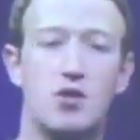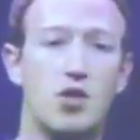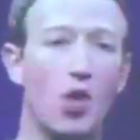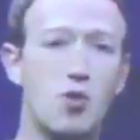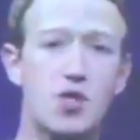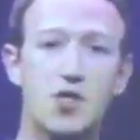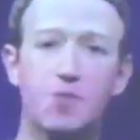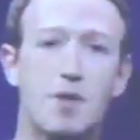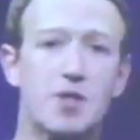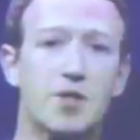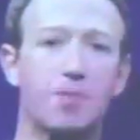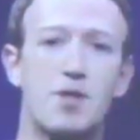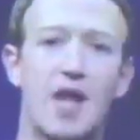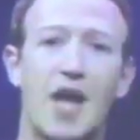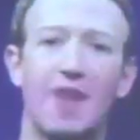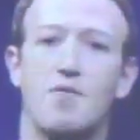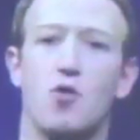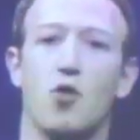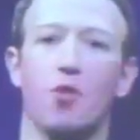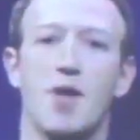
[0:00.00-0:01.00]
no one has built a
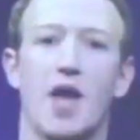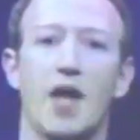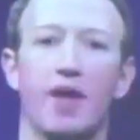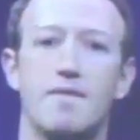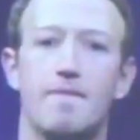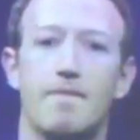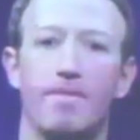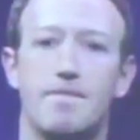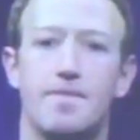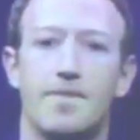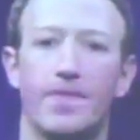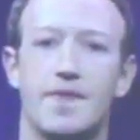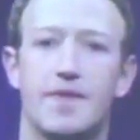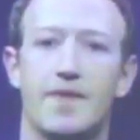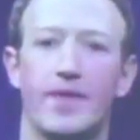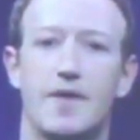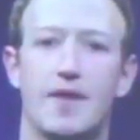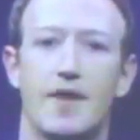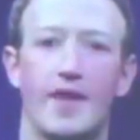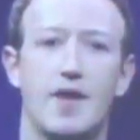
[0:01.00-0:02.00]
platform
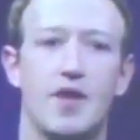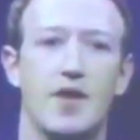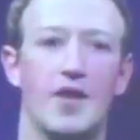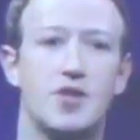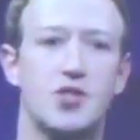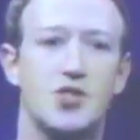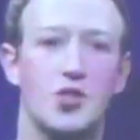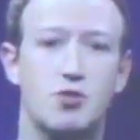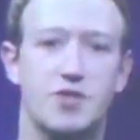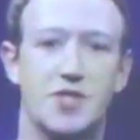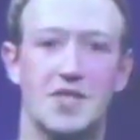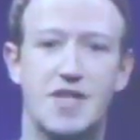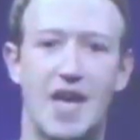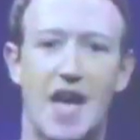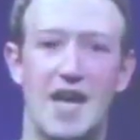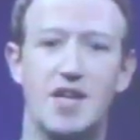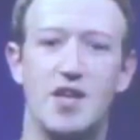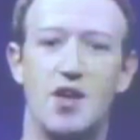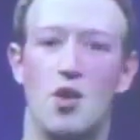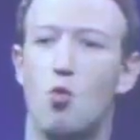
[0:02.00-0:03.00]
yet. So
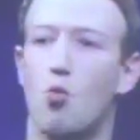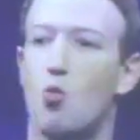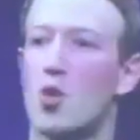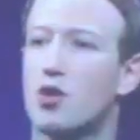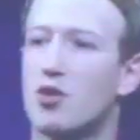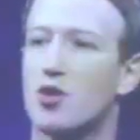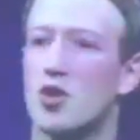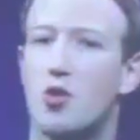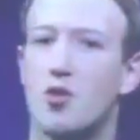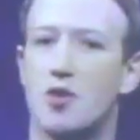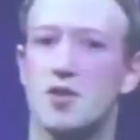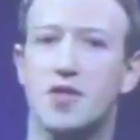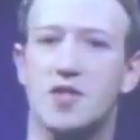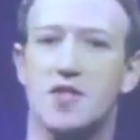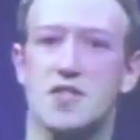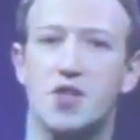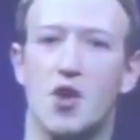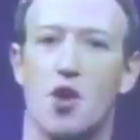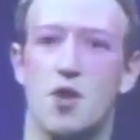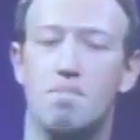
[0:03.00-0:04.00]
today, we're going to
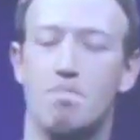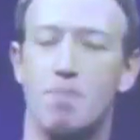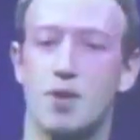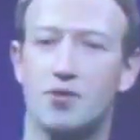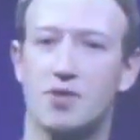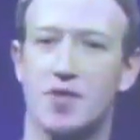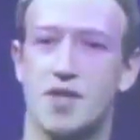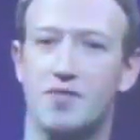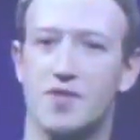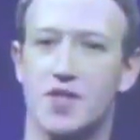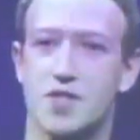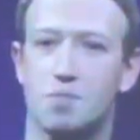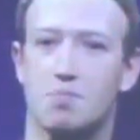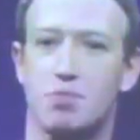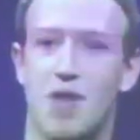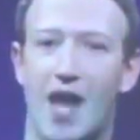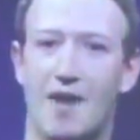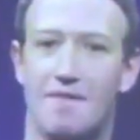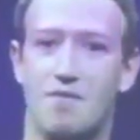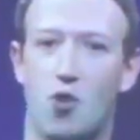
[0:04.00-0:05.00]
start building
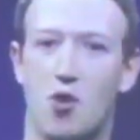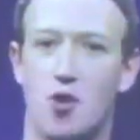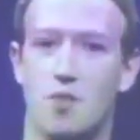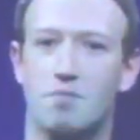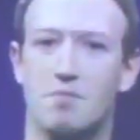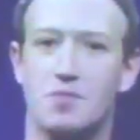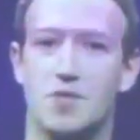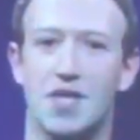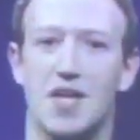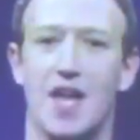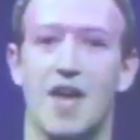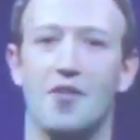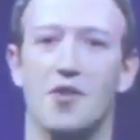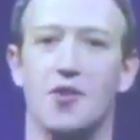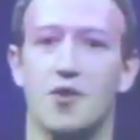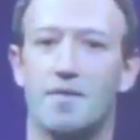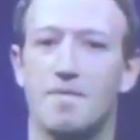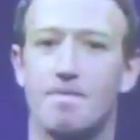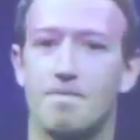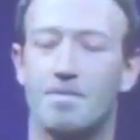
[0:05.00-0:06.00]
this platform
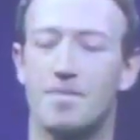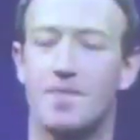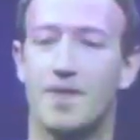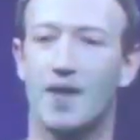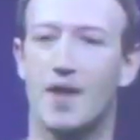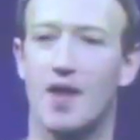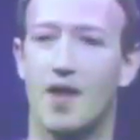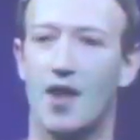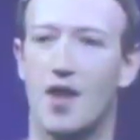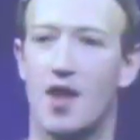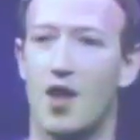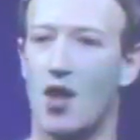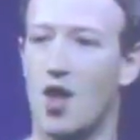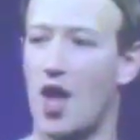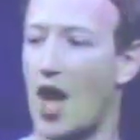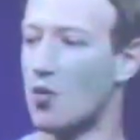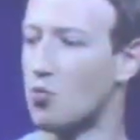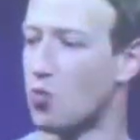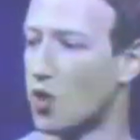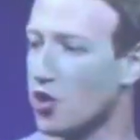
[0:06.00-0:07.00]
together.
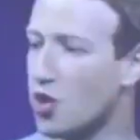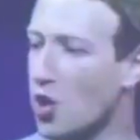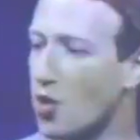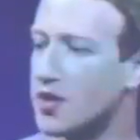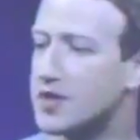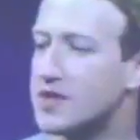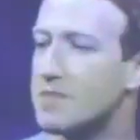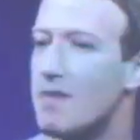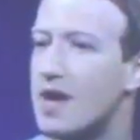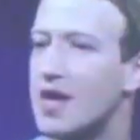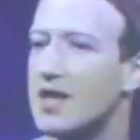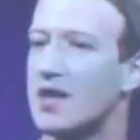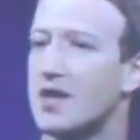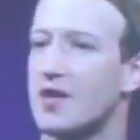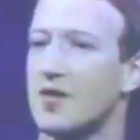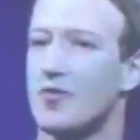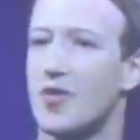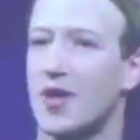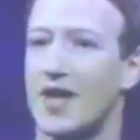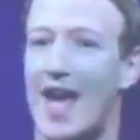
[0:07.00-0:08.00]
And we're going to
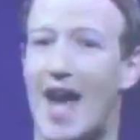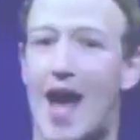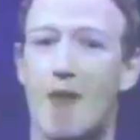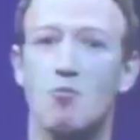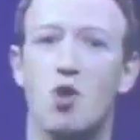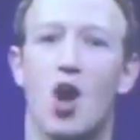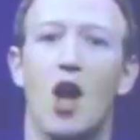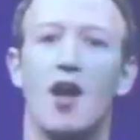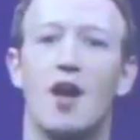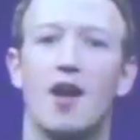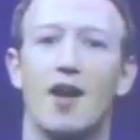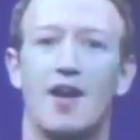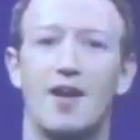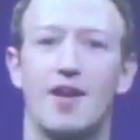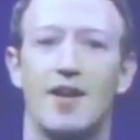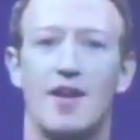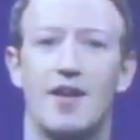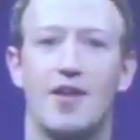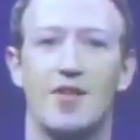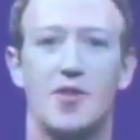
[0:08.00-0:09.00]
make the camera
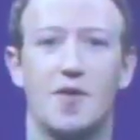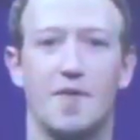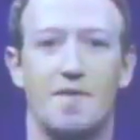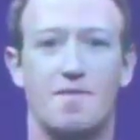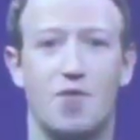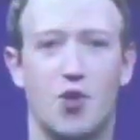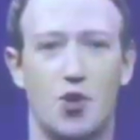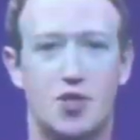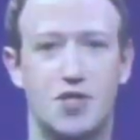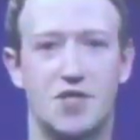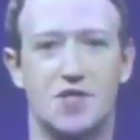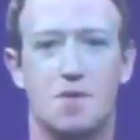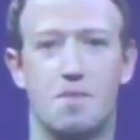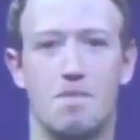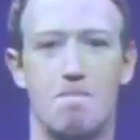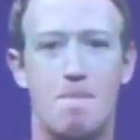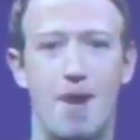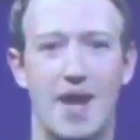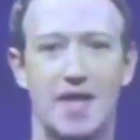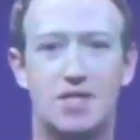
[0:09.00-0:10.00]
the
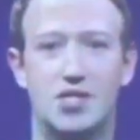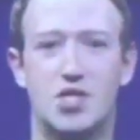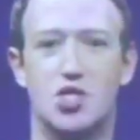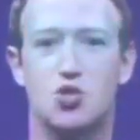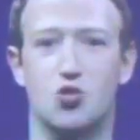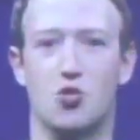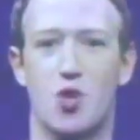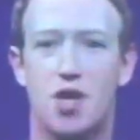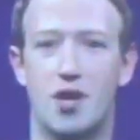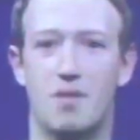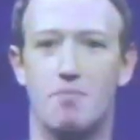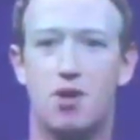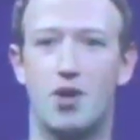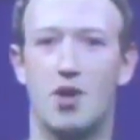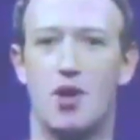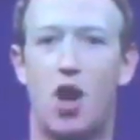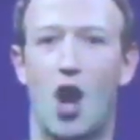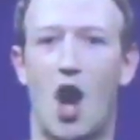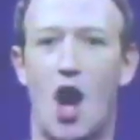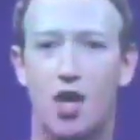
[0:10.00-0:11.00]
first
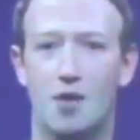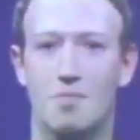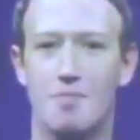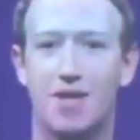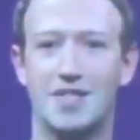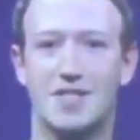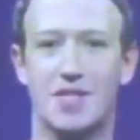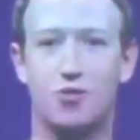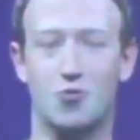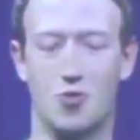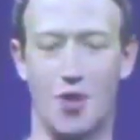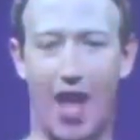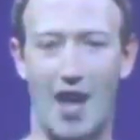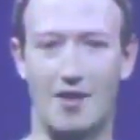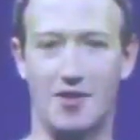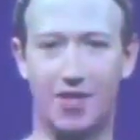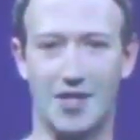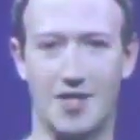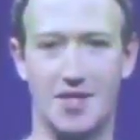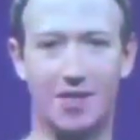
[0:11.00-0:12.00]
mainstream augmented
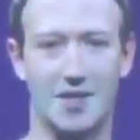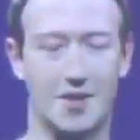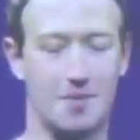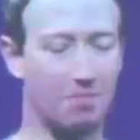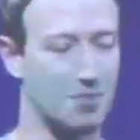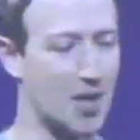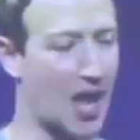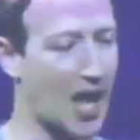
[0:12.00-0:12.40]
reality